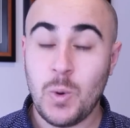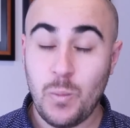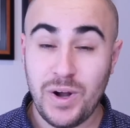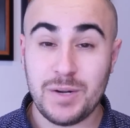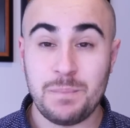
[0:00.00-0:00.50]

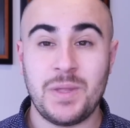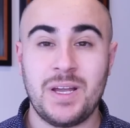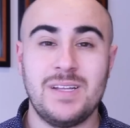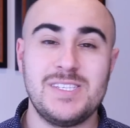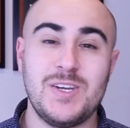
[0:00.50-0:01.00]
welcome
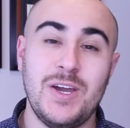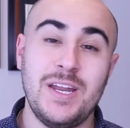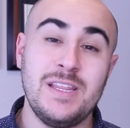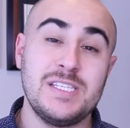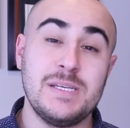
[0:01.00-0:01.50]
and consider
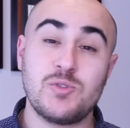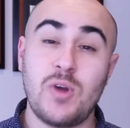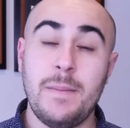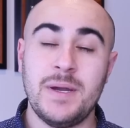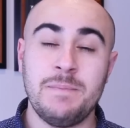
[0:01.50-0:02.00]
hitting the
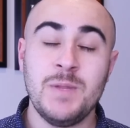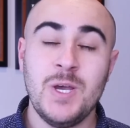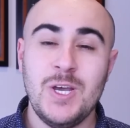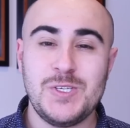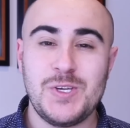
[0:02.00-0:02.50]
subscribe
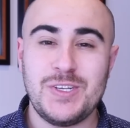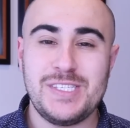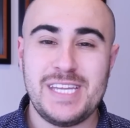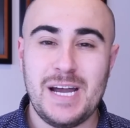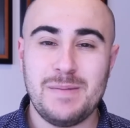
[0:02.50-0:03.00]
button so you can
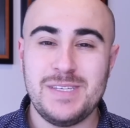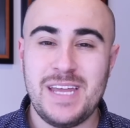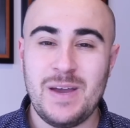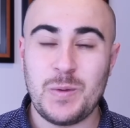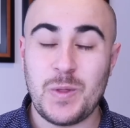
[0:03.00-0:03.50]
stay up to
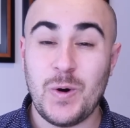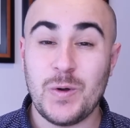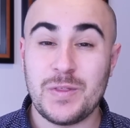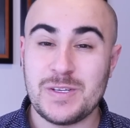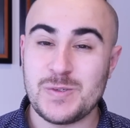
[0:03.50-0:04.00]
date with
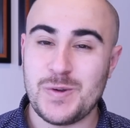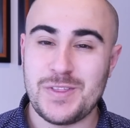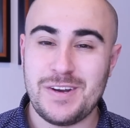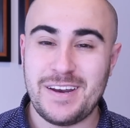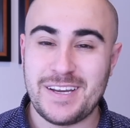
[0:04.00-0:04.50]
all things
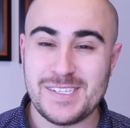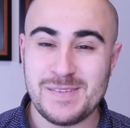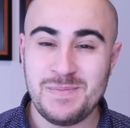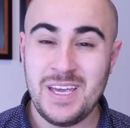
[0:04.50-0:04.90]
orthodontics.